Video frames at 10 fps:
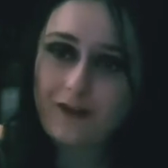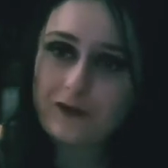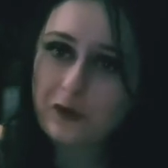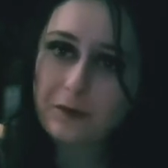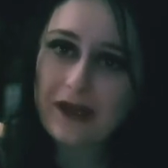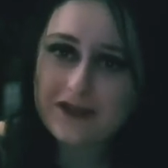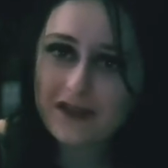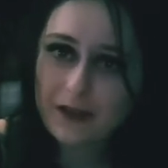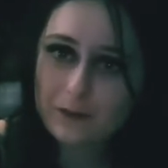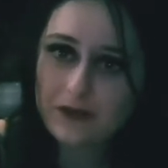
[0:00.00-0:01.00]
favourite bands.
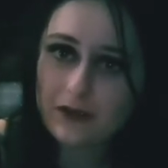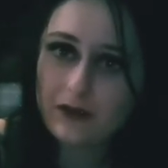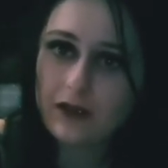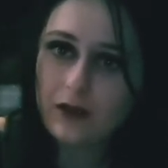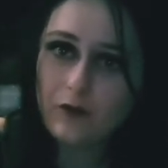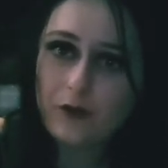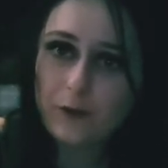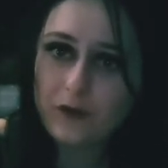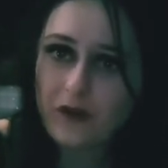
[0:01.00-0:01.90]
I absolutely love them.